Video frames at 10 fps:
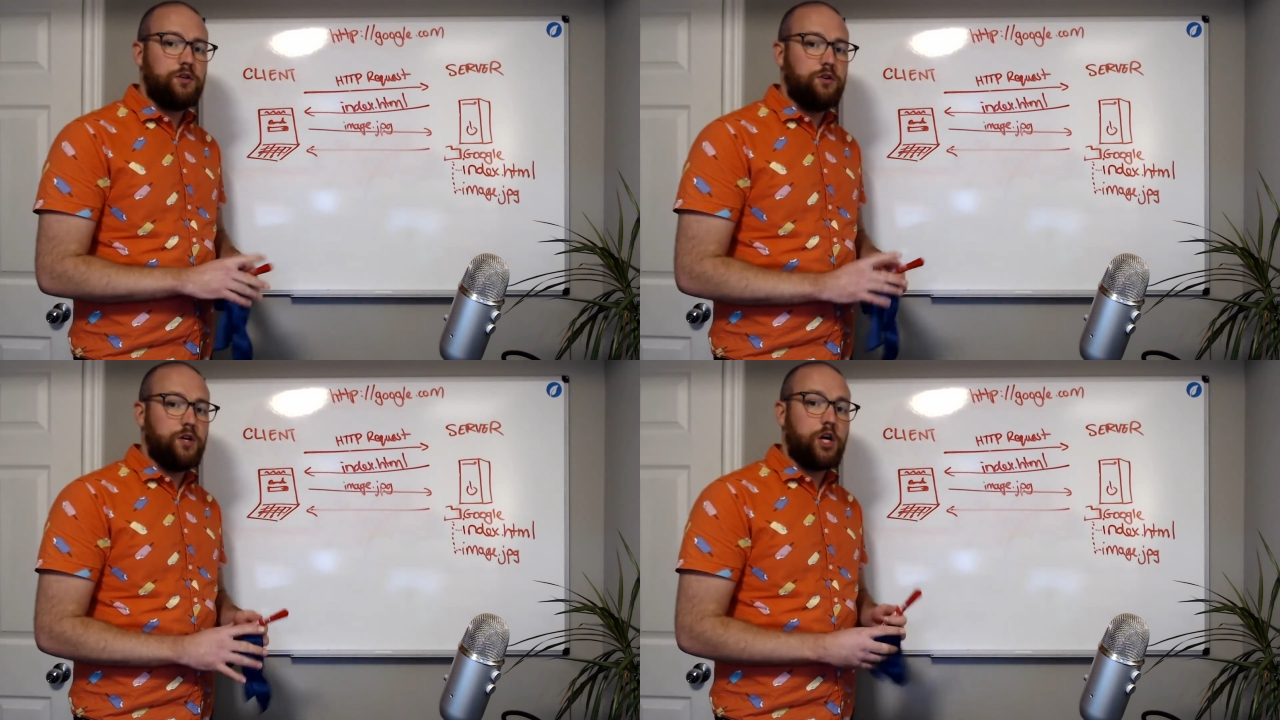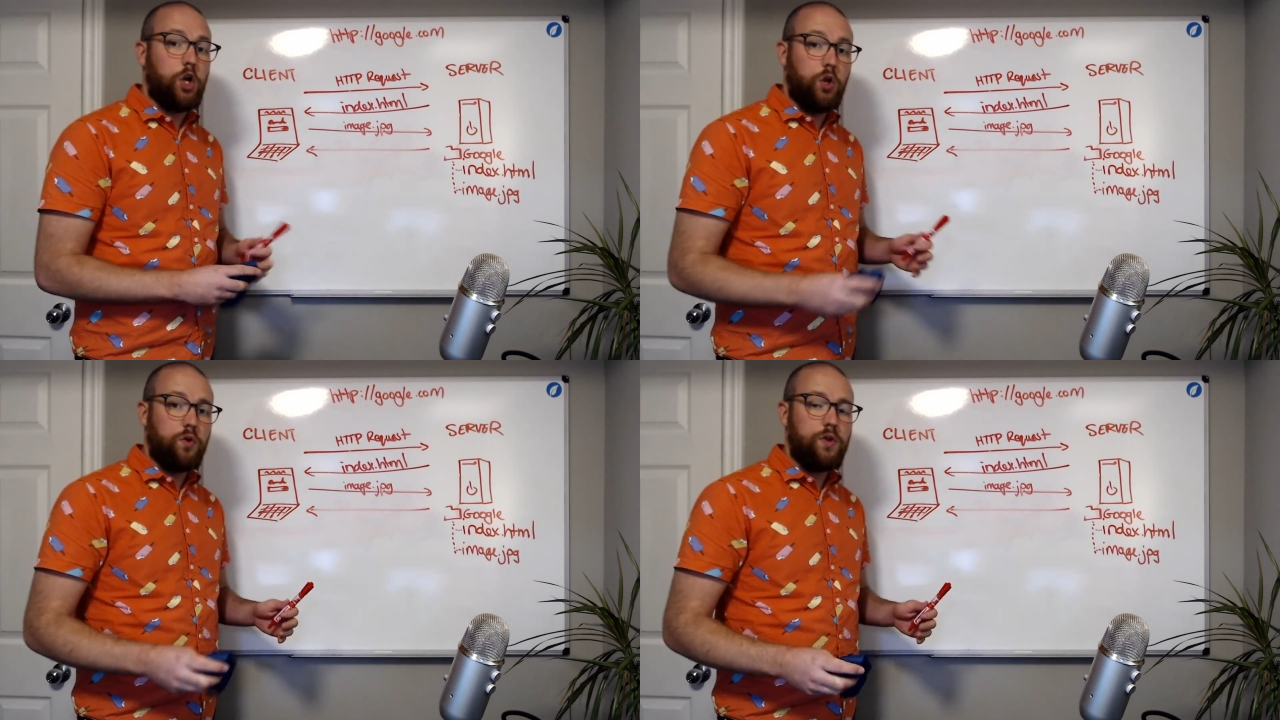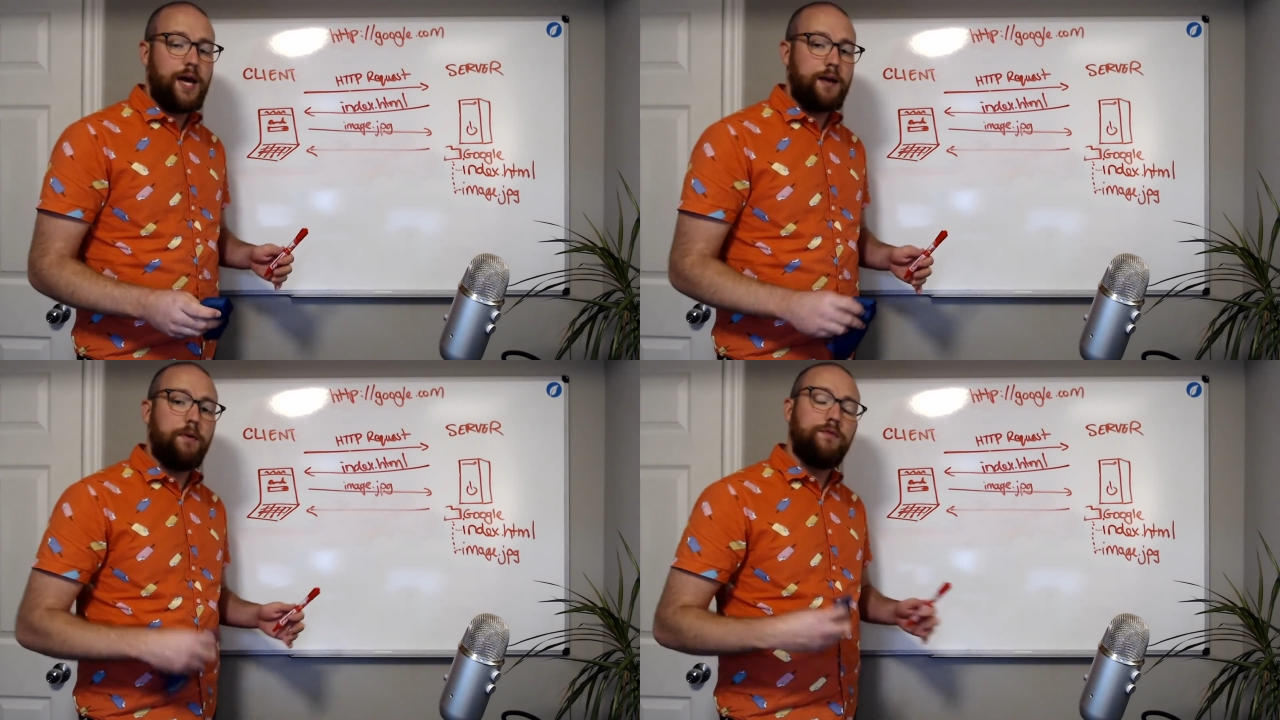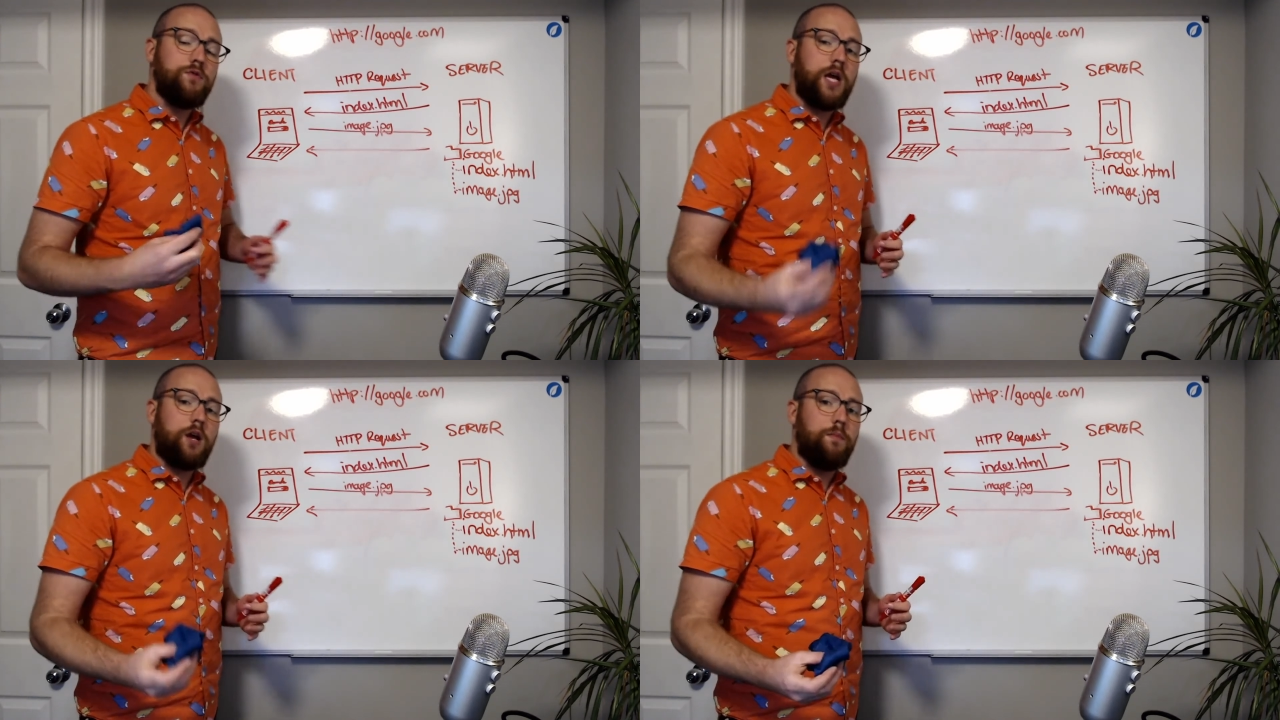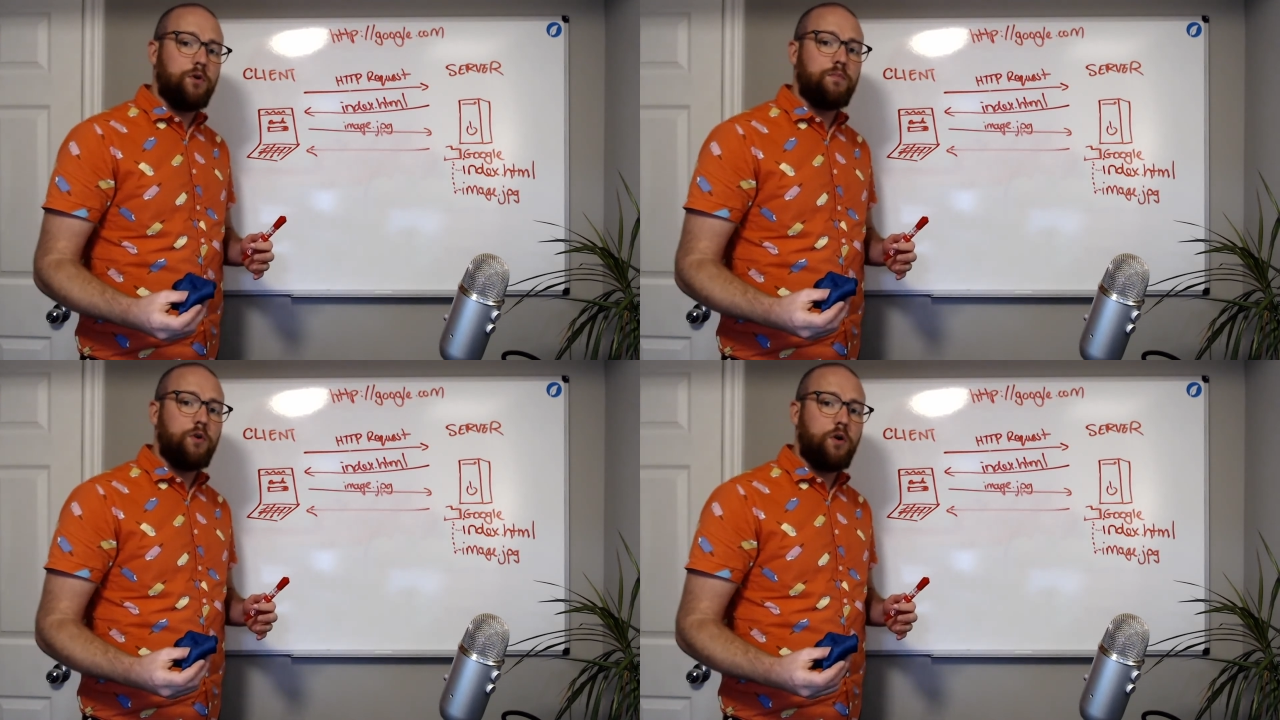You're not going to learn that. But if you take computer
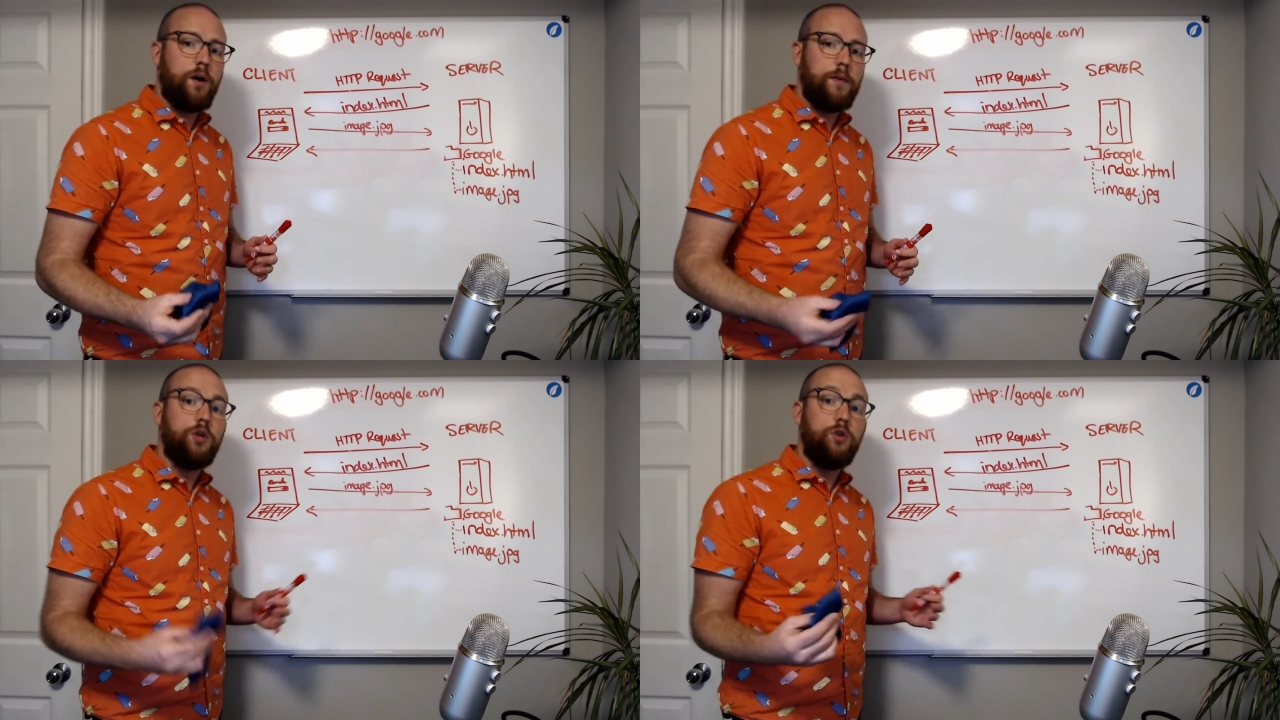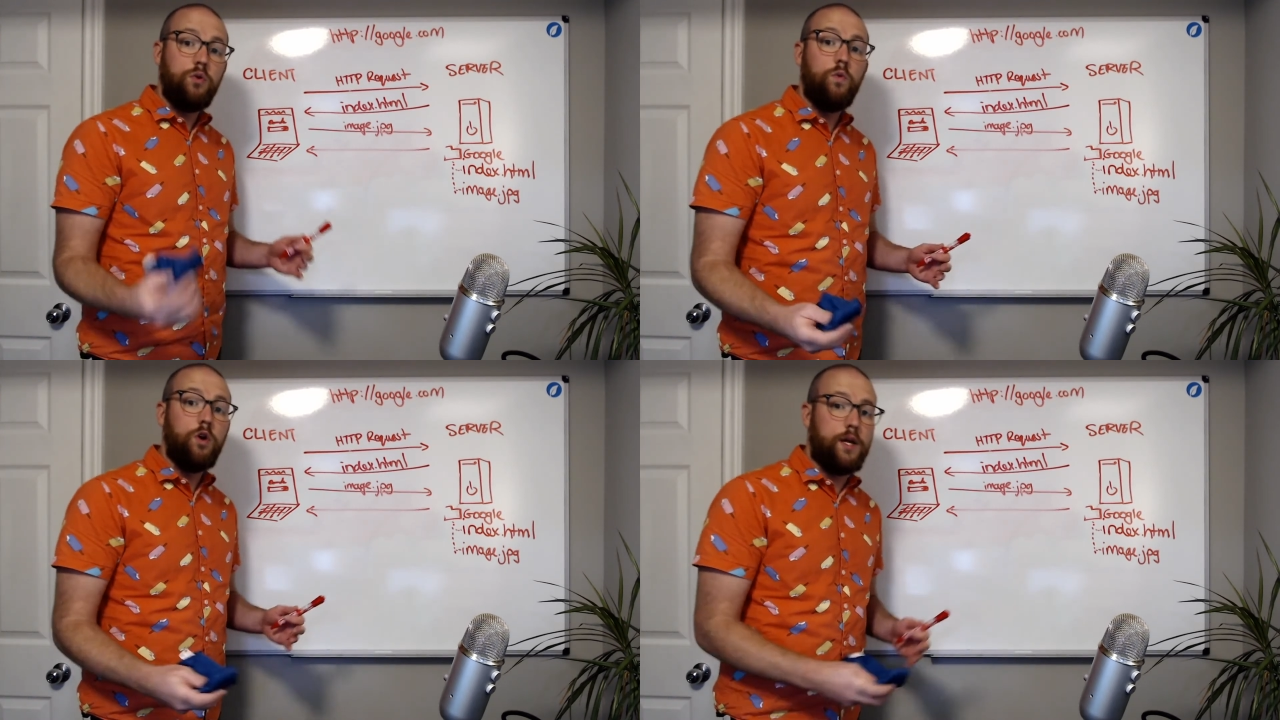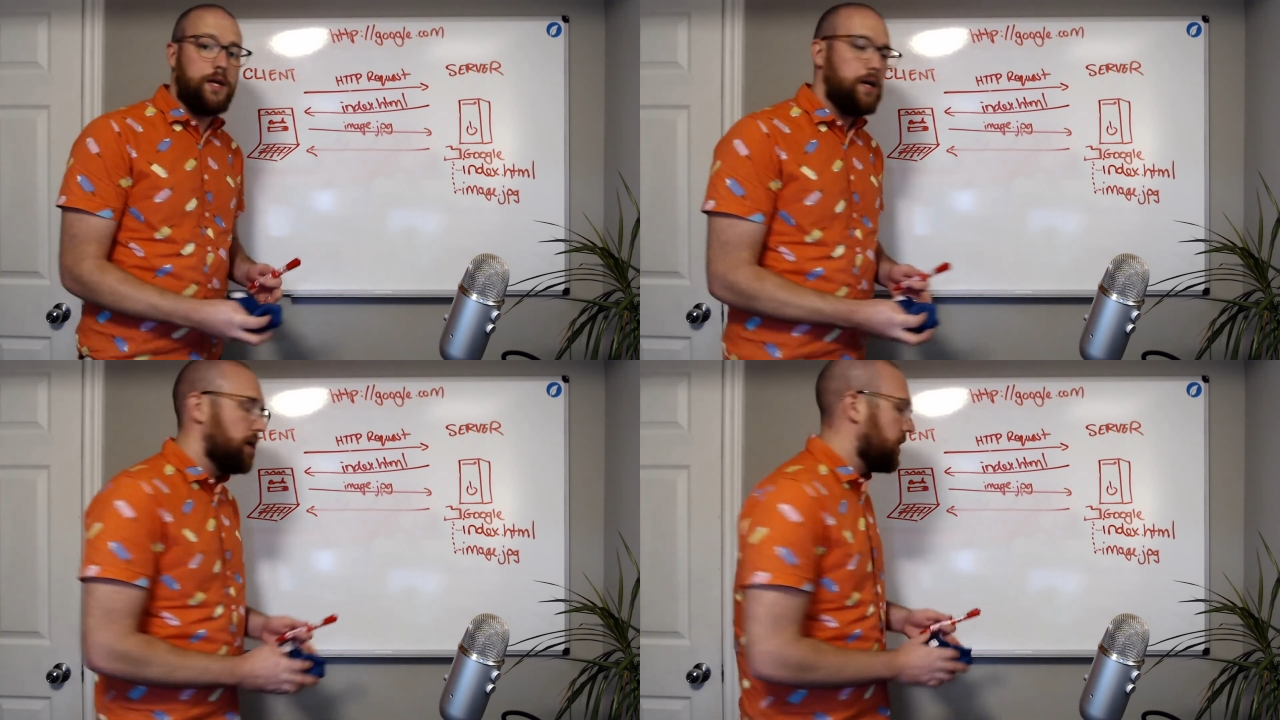programming, you would. Because